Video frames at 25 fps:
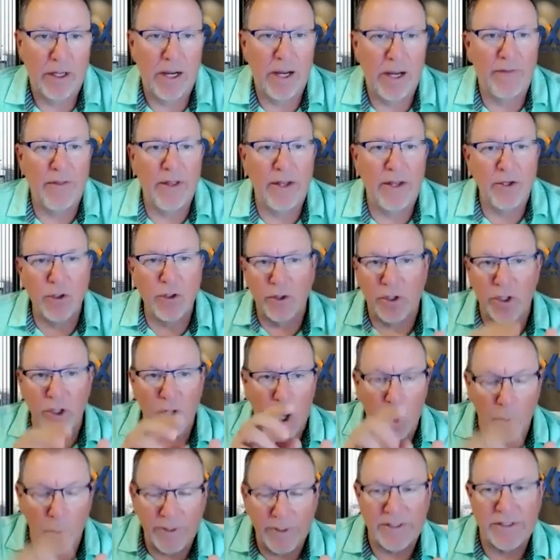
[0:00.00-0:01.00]
And then you could
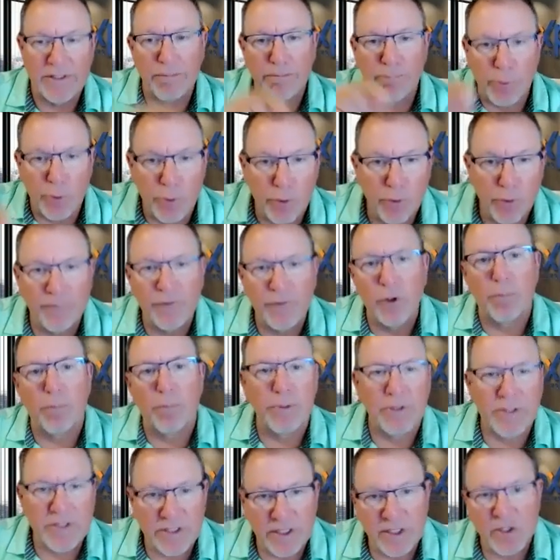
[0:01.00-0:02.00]
always improve your
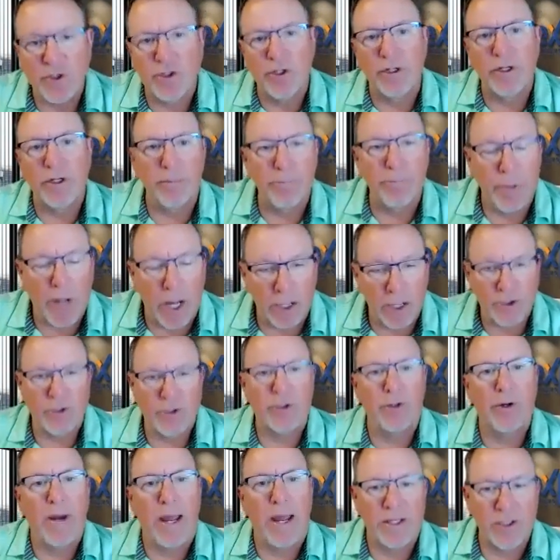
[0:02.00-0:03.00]
position and
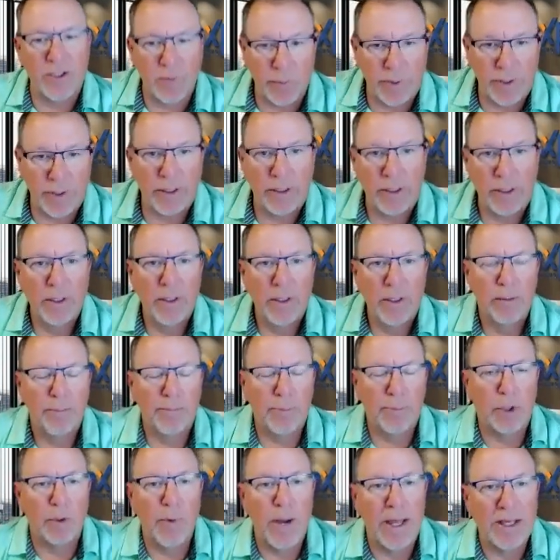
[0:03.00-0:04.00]
posture as we
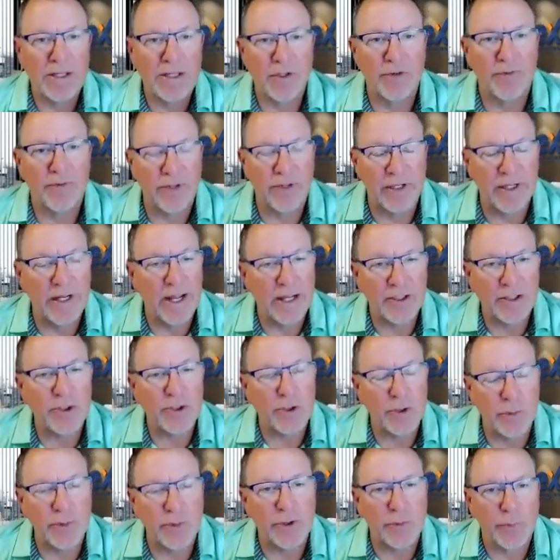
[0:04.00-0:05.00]
progress over the
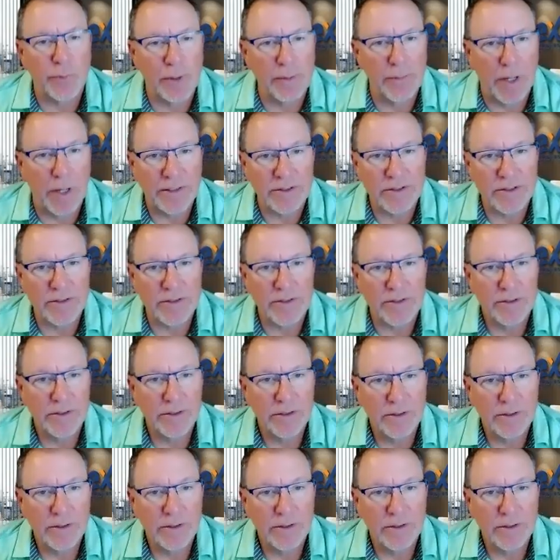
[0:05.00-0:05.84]
next 2 and 3 months.